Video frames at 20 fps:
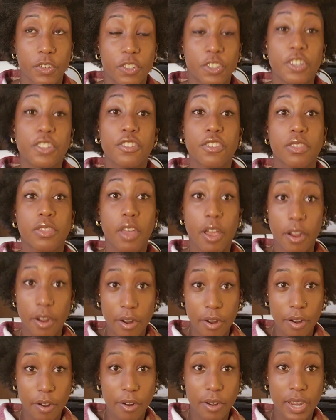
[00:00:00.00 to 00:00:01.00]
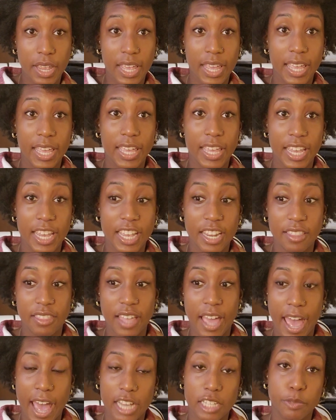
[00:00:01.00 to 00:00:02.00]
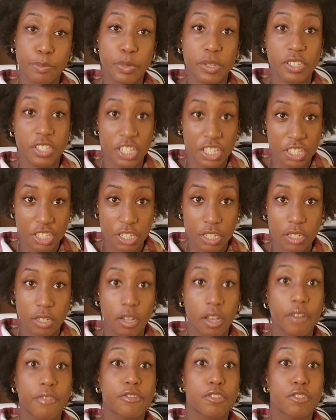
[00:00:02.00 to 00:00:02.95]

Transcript: She's third in the exposition